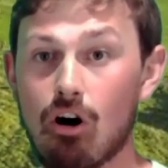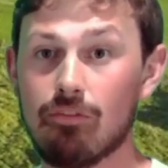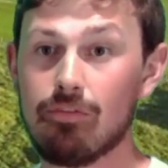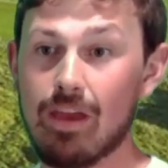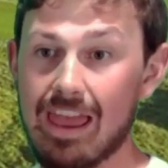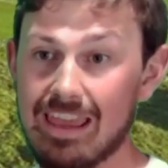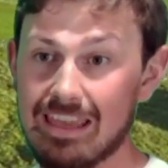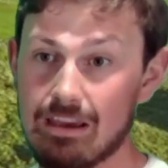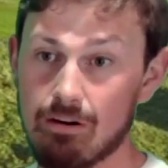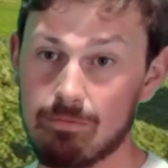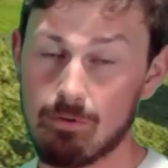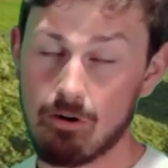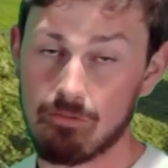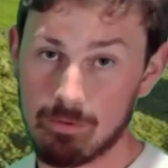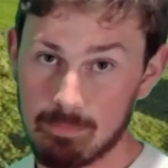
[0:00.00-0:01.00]
of
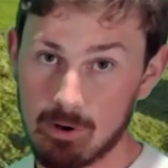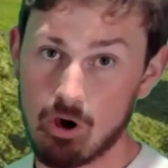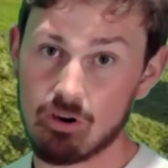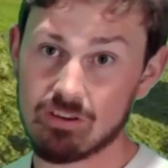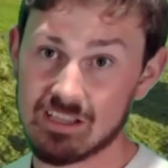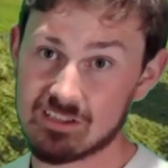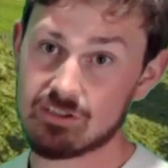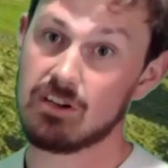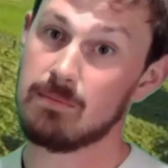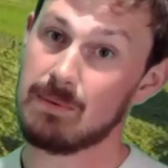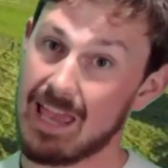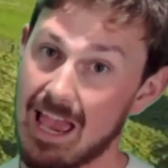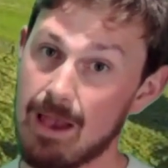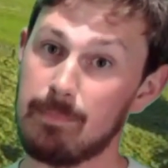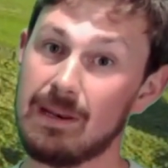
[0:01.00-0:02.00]
a broch that's going to
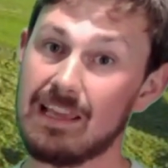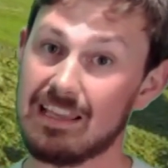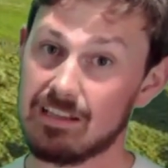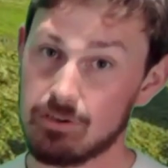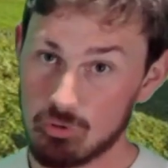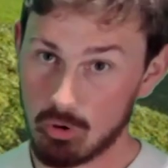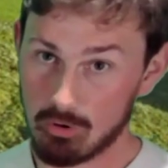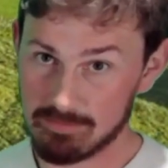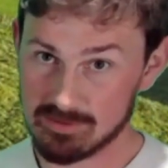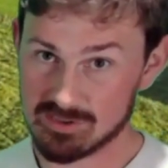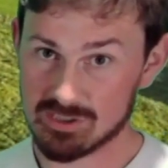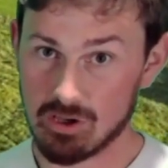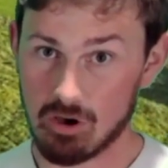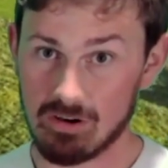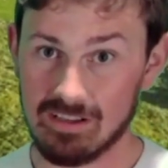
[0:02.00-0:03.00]
be happening in the north of
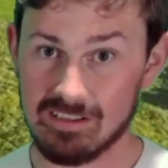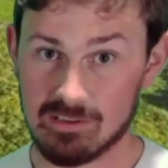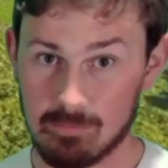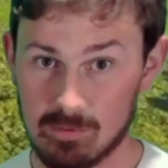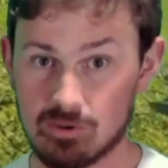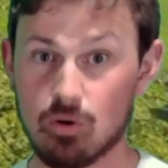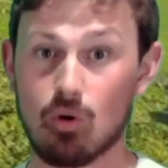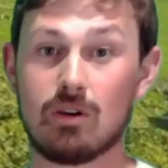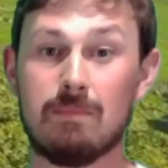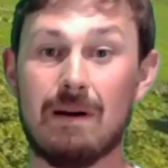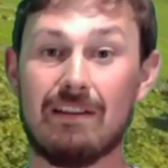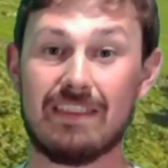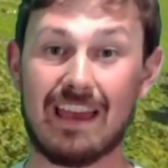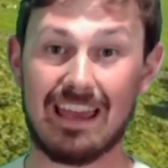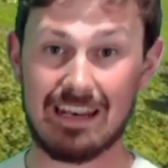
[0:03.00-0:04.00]
Scotland, and we'll talk
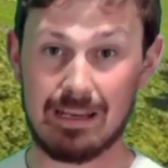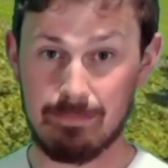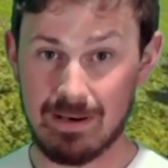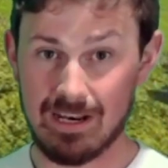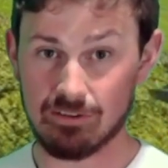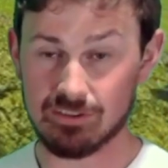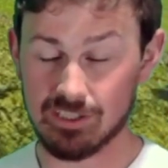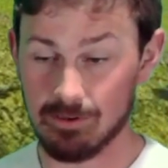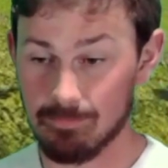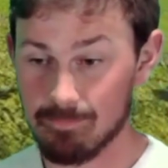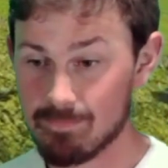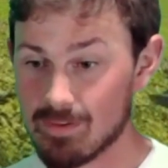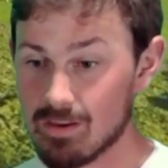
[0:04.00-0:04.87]
about that in a minute or two.